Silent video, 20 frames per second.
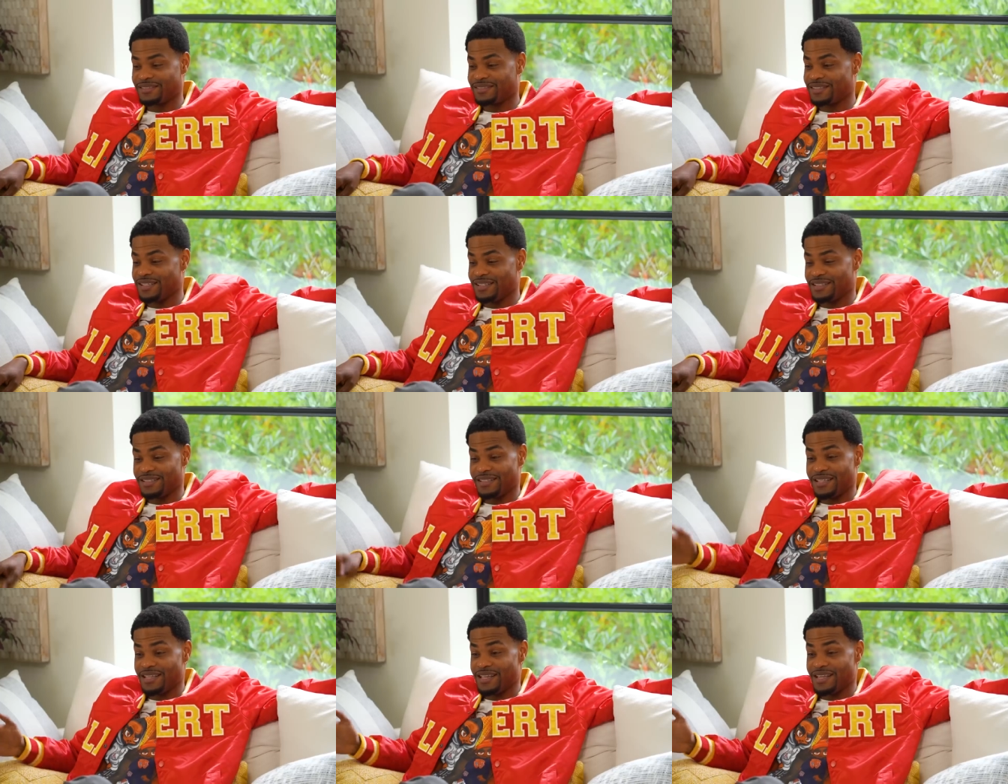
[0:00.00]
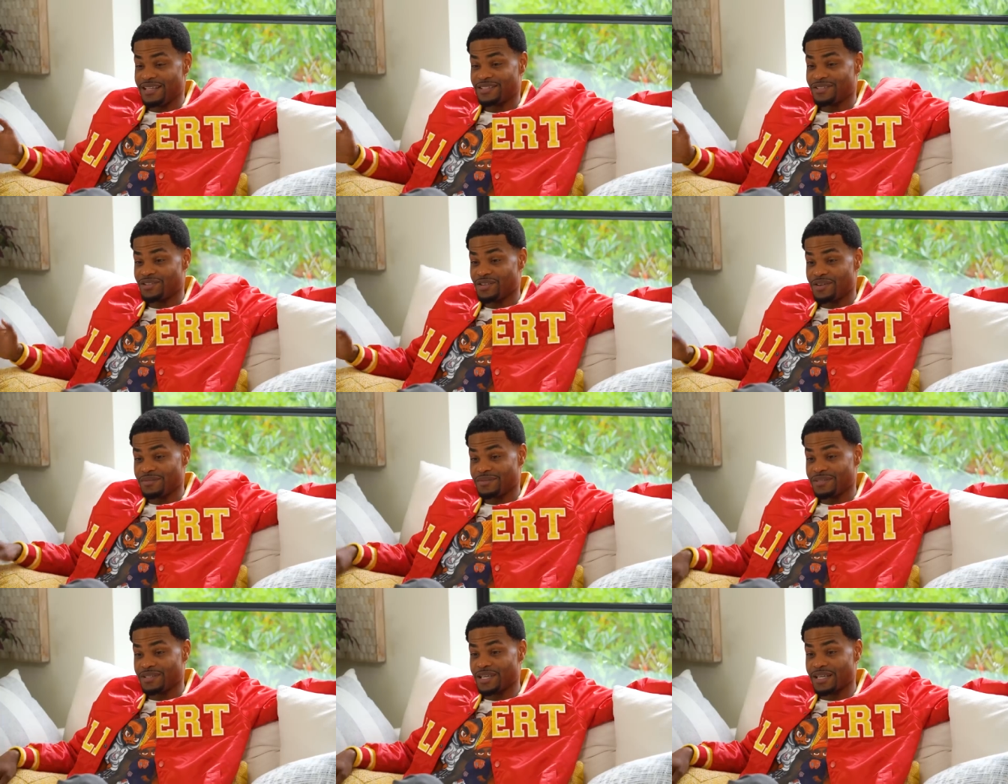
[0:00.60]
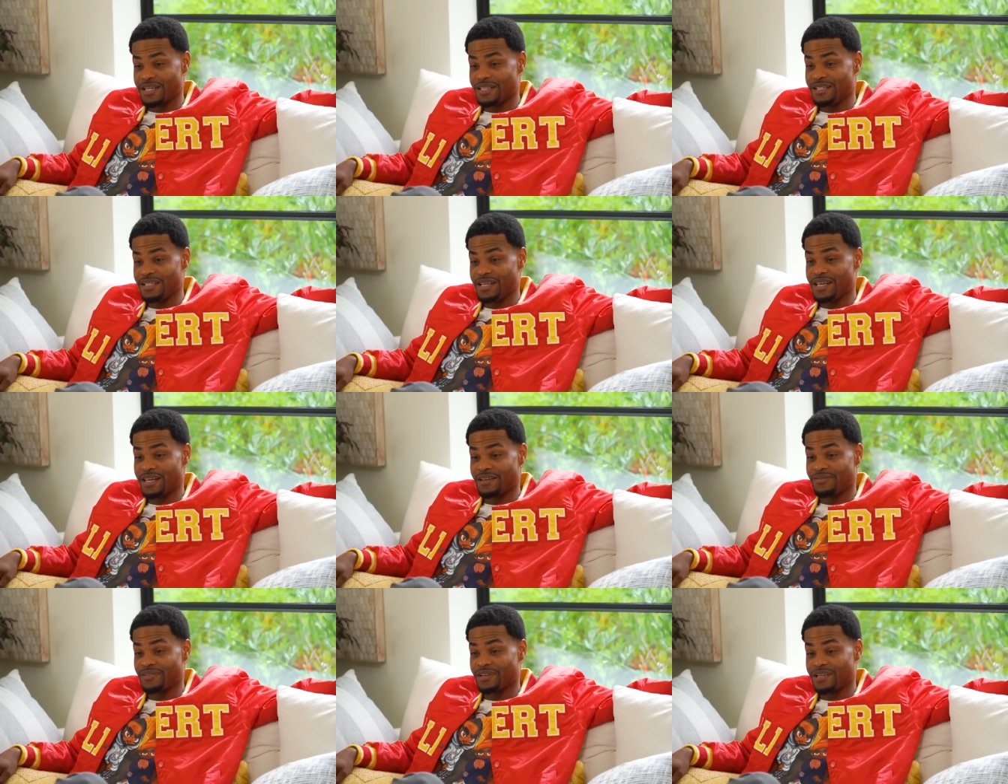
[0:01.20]
it's this or i'm sucking
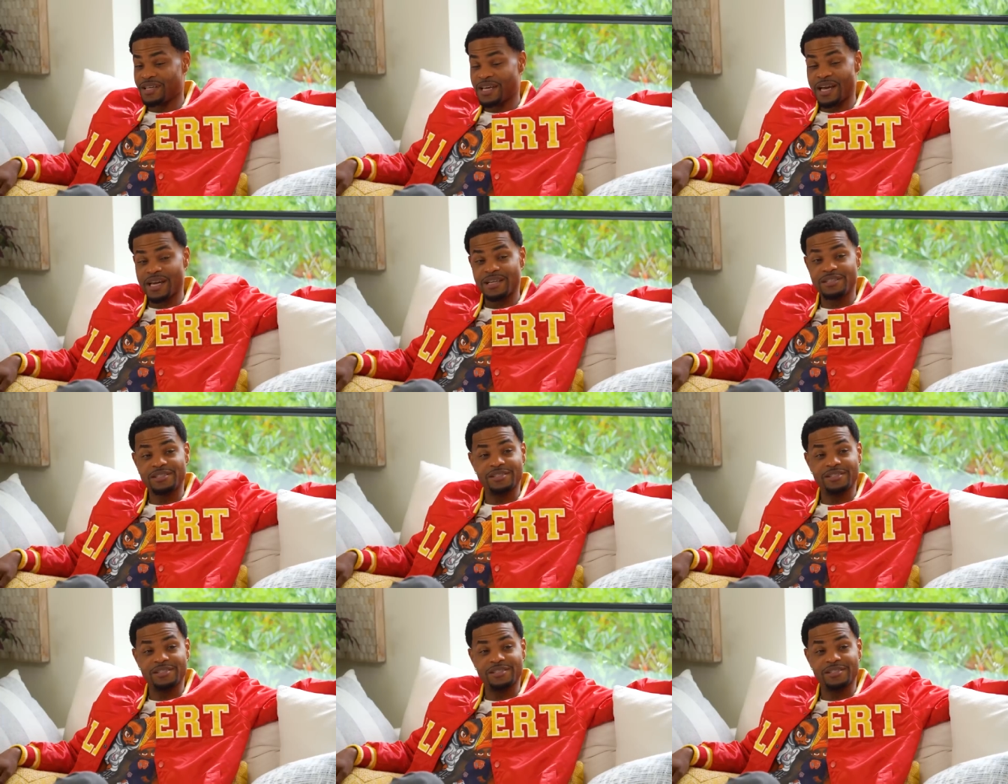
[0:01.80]
dick for cash